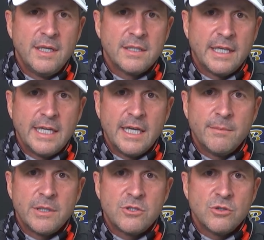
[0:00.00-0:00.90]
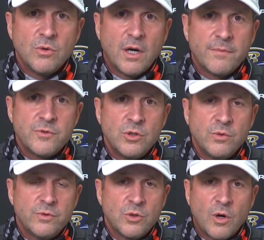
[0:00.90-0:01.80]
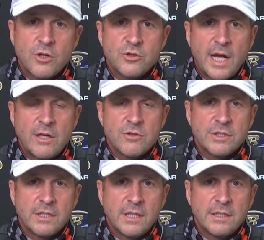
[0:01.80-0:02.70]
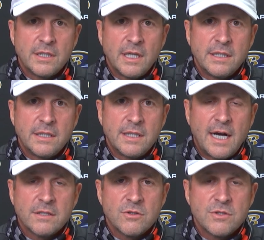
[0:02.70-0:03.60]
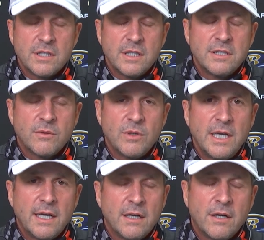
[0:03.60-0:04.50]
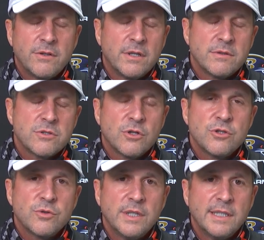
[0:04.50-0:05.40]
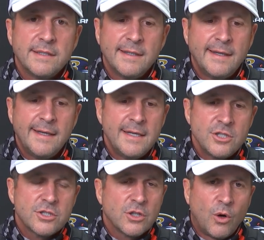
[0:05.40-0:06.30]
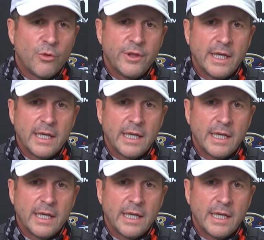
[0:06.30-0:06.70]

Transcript: to him and to uh, to to our trainers and the, and the and the doctors that did the re, uh, the surgery and just the whole thing.